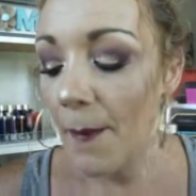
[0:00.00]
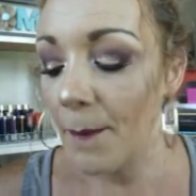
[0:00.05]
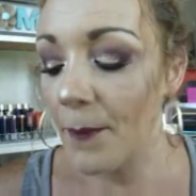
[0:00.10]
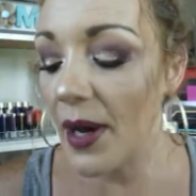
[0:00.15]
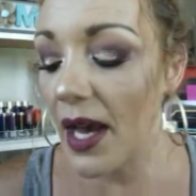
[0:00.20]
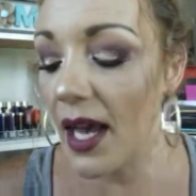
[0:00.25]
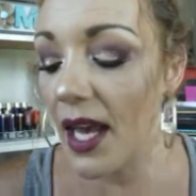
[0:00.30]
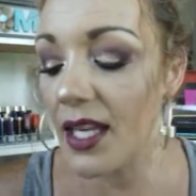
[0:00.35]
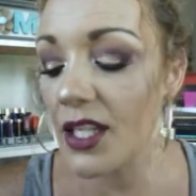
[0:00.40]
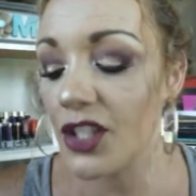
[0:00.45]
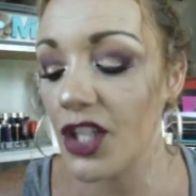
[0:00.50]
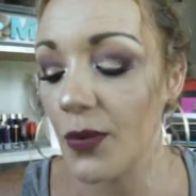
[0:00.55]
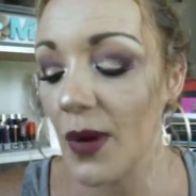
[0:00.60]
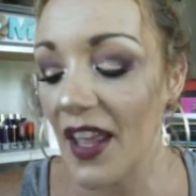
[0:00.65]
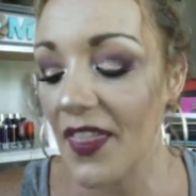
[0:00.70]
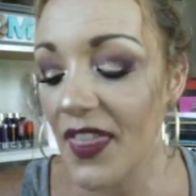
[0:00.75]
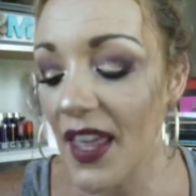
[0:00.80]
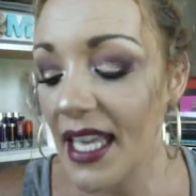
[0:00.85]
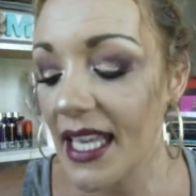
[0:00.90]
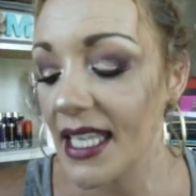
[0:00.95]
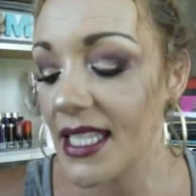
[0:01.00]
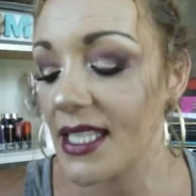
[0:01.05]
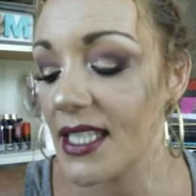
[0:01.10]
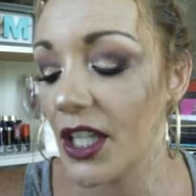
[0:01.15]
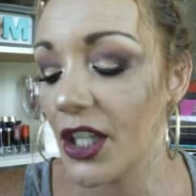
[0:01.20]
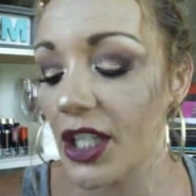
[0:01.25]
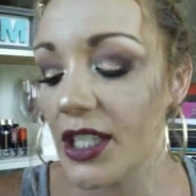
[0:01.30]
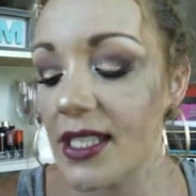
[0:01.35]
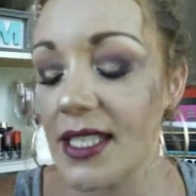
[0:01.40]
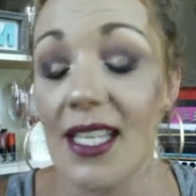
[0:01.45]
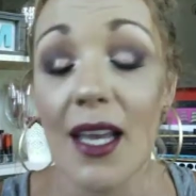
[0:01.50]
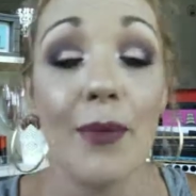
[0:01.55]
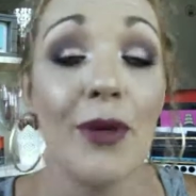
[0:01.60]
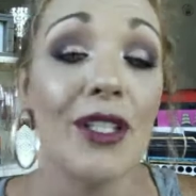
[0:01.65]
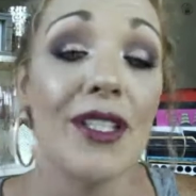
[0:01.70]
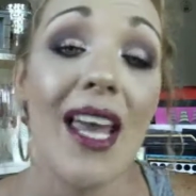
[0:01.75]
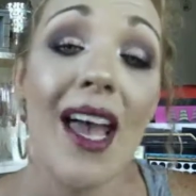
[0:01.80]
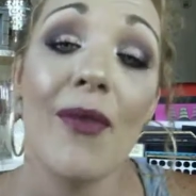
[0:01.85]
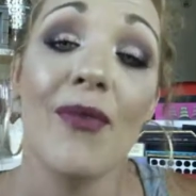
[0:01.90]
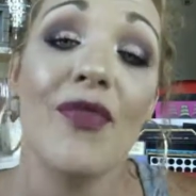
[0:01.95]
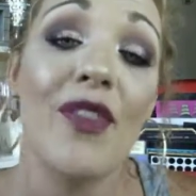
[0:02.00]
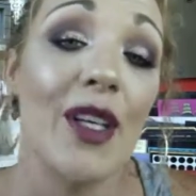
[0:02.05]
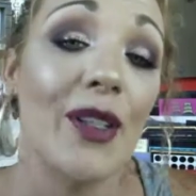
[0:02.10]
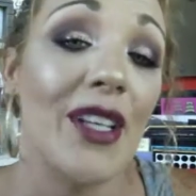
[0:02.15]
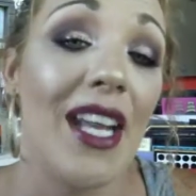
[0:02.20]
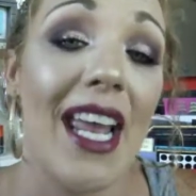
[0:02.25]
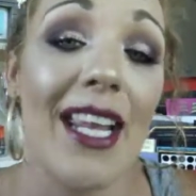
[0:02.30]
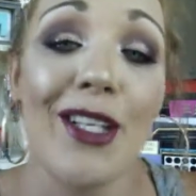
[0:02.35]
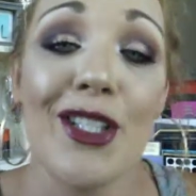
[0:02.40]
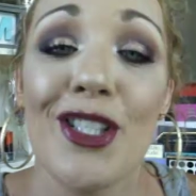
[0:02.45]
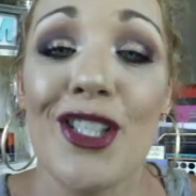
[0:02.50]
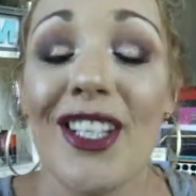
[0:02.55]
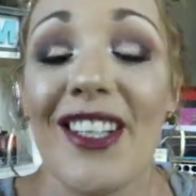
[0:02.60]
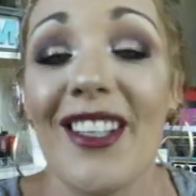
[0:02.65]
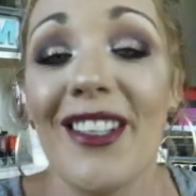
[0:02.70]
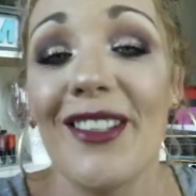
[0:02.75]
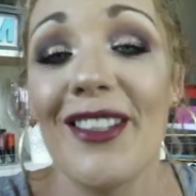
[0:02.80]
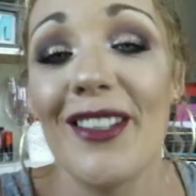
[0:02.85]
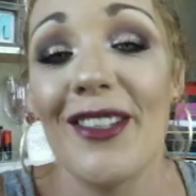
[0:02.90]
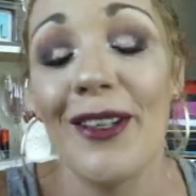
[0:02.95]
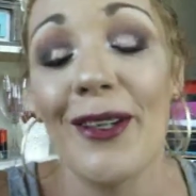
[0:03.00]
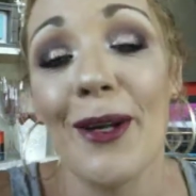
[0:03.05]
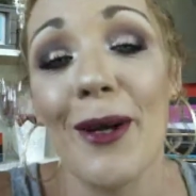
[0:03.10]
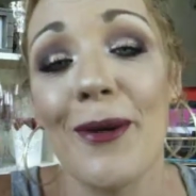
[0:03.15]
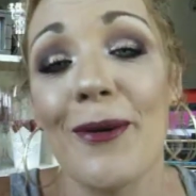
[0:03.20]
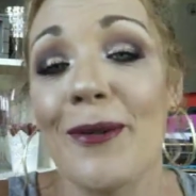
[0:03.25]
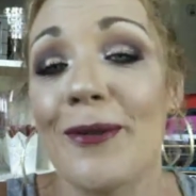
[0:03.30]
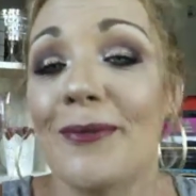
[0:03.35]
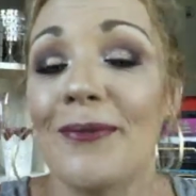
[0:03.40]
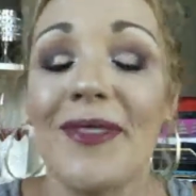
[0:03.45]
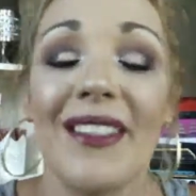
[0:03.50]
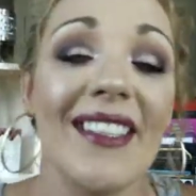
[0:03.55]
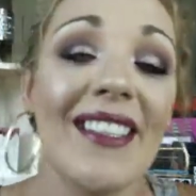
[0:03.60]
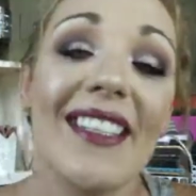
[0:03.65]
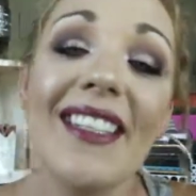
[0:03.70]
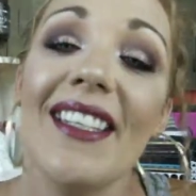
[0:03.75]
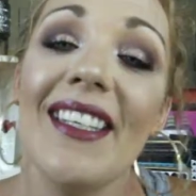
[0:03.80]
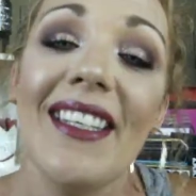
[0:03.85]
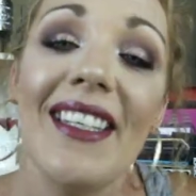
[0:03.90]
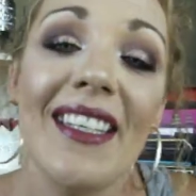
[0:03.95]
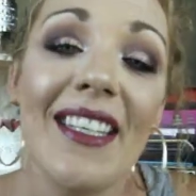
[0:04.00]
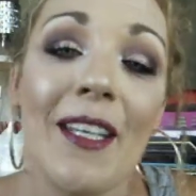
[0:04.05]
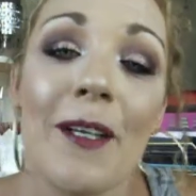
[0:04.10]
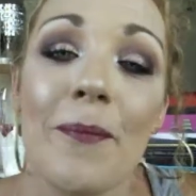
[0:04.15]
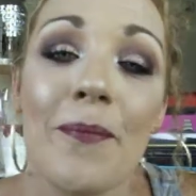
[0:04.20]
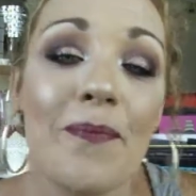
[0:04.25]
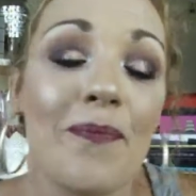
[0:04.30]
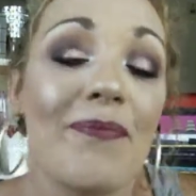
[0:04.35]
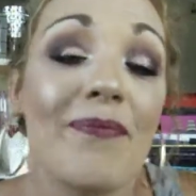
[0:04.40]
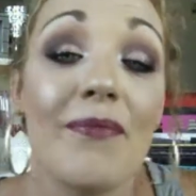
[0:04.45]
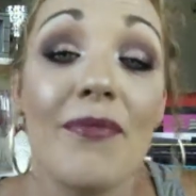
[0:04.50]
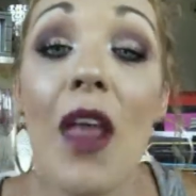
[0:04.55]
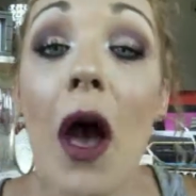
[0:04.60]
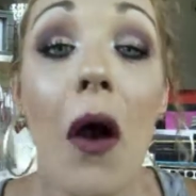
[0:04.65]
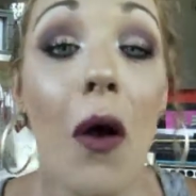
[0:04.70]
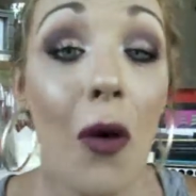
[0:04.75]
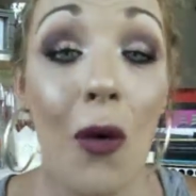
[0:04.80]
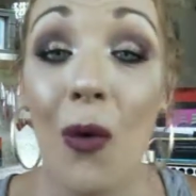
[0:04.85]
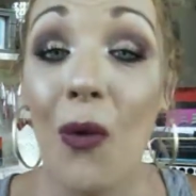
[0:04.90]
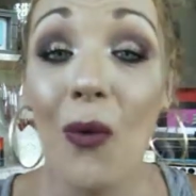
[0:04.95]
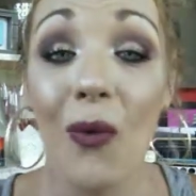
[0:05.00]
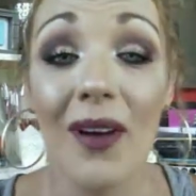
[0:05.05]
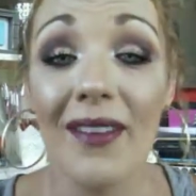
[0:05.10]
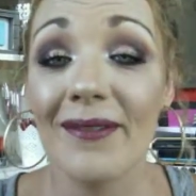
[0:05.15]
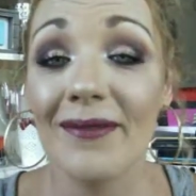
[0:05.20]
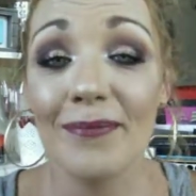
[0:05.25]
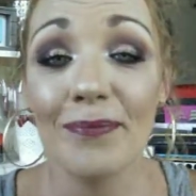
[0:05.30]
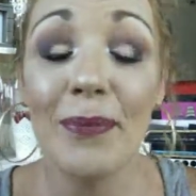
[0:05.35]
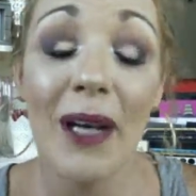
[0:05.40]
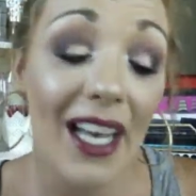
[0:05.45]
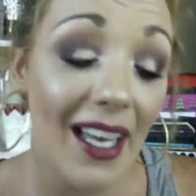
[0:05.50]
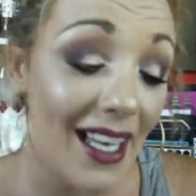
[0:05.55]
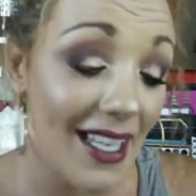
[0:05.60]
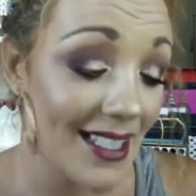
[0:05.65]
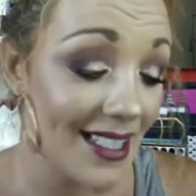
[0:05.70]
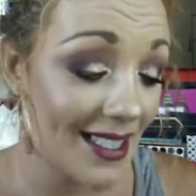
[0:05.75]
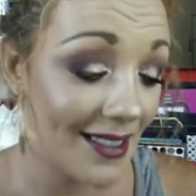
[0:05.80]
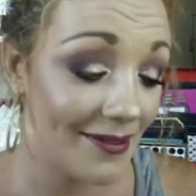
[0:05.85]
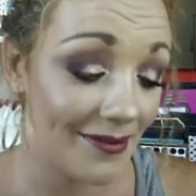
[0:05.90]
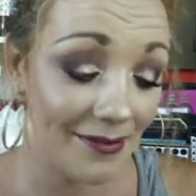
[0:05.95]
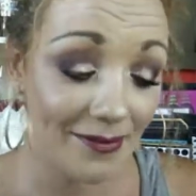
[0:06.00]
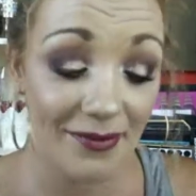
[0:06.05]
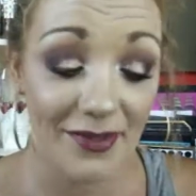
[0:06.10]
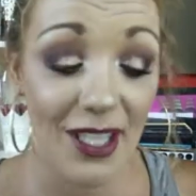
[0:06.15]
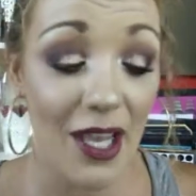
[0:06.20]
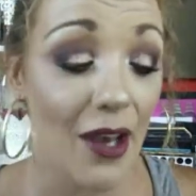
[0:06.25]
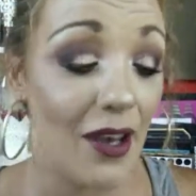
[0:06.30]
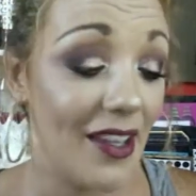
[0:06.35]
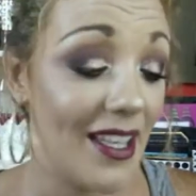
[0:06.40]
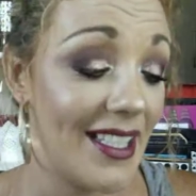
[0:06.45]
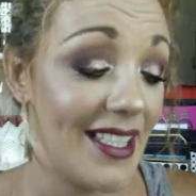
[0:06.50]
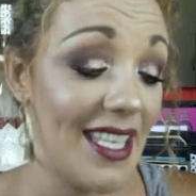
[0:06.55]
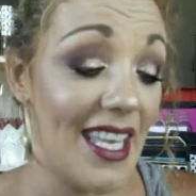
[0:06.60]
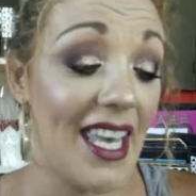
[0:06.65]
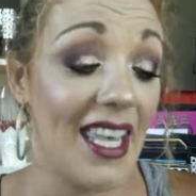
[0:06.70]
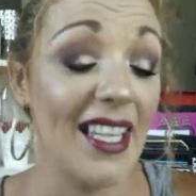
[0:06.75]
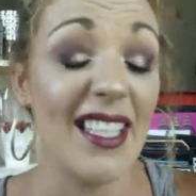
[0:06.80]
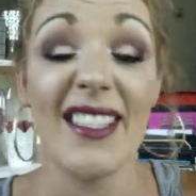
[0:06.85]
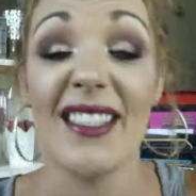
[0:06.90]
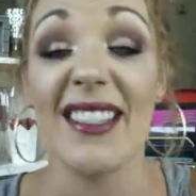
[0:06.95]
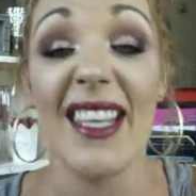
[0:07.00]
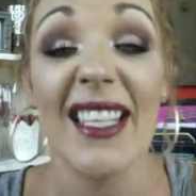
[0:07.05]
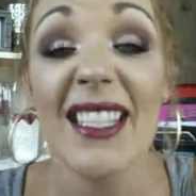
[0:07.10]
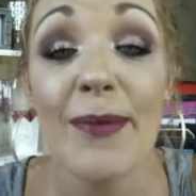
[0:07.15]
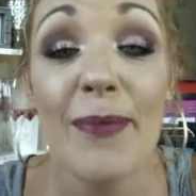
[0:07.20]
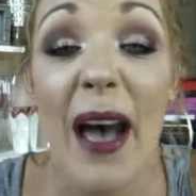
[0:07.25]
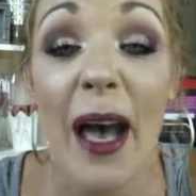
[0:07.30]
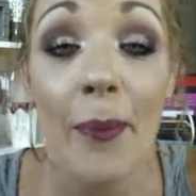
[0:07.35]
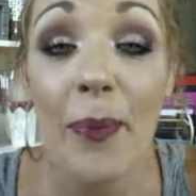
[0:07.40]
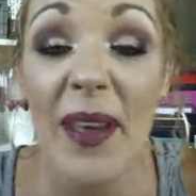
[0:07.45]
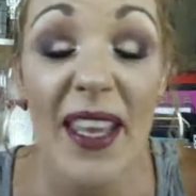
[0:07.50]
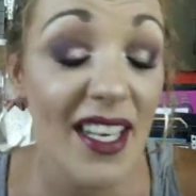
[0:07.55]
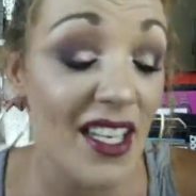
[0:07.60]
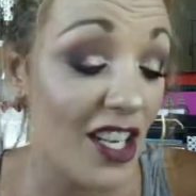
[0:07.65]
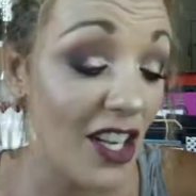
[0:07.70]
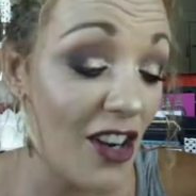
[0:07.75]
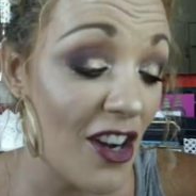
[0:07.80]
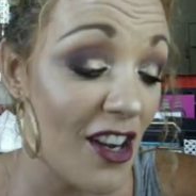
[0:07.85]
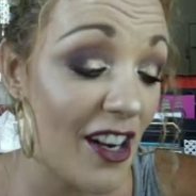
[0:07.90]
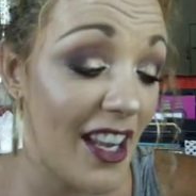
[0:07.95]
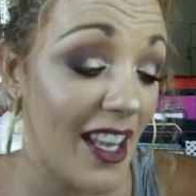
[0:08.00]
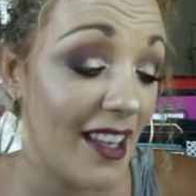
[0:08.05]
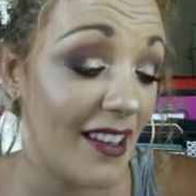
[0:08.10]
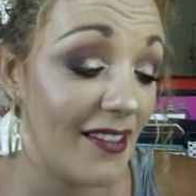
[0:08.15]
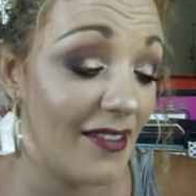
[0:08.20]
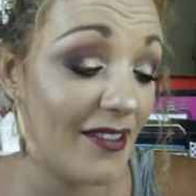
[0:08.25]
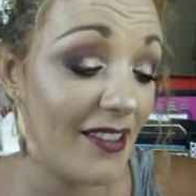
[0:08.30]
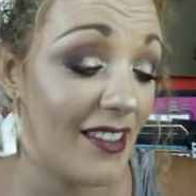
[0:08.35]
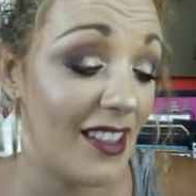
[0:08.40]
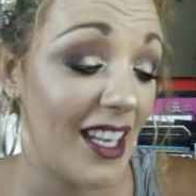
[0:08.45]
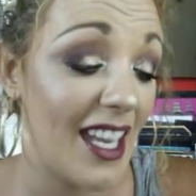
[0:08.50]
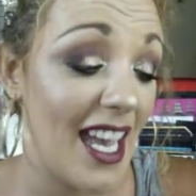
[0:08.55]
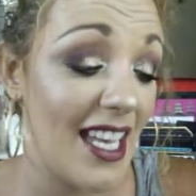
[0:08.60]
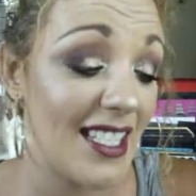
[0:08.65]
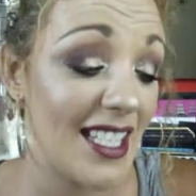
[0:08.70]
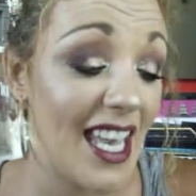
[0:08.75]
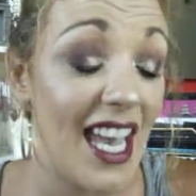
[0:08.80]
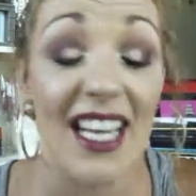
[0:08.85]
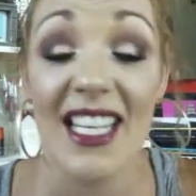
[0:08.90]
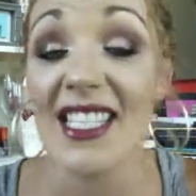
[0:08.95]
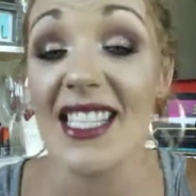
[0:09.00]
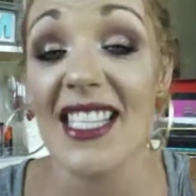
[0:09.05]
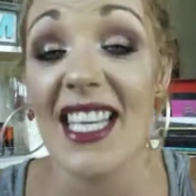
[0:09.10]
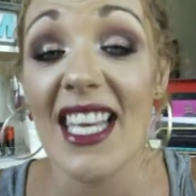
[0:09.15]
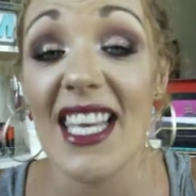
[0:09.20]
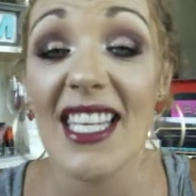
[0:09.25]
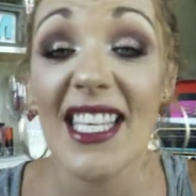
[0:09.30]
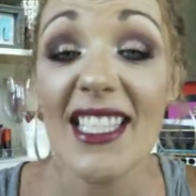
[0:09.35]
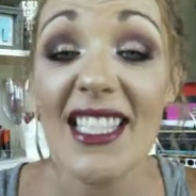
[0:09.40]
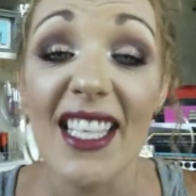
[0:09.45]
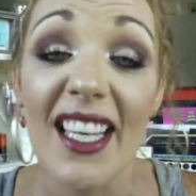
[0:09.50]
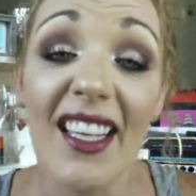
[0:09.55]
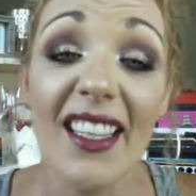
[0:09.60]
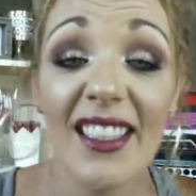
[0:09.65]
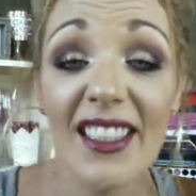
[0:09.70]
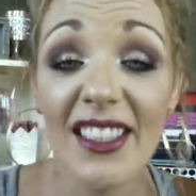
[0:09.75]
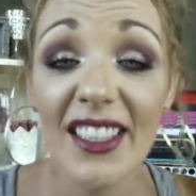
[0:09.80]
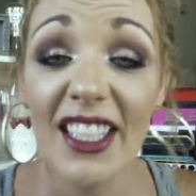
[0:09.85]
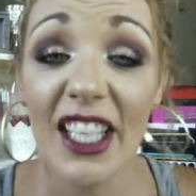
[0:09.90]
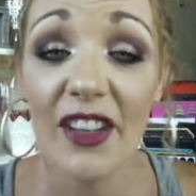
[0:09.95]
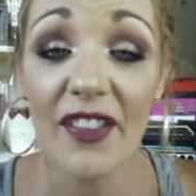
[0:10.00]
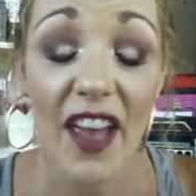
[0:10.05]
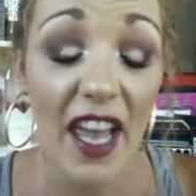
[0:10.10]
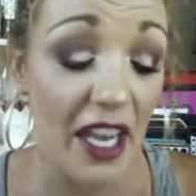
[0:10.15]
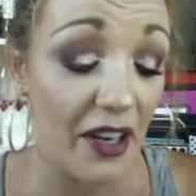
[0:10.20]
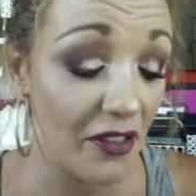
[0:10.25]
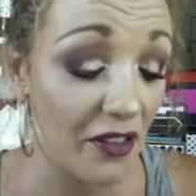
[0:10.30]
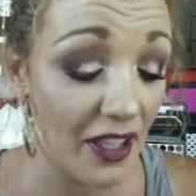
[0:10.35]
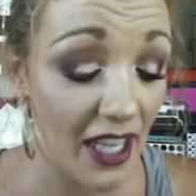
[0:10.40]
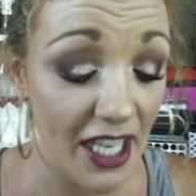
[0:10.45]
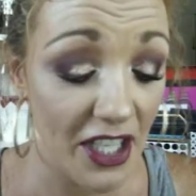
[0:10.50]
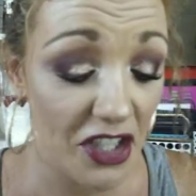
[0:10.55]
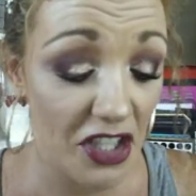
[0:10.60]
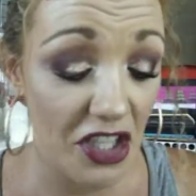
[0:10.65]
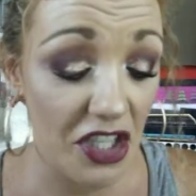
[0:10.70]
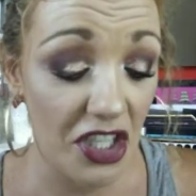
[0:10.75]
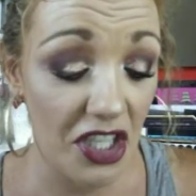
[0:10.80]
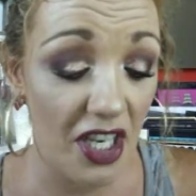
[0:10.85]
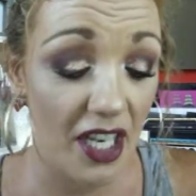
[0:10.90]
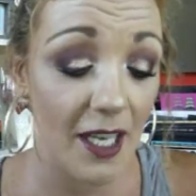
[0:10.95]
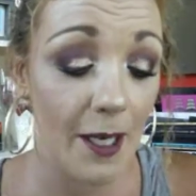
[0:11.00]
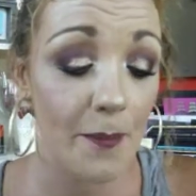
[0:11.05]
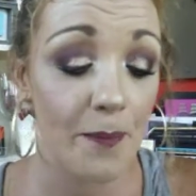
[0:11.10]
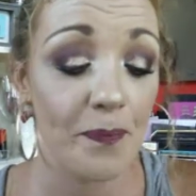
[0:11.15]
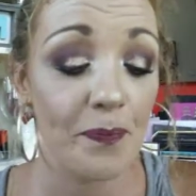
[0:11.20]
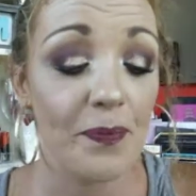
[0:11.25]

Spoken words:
But do I think it's a good summertime foundation? You know, no. But so that's it. That's my opinion on it. You guys kind of see it's a love-hate relationship.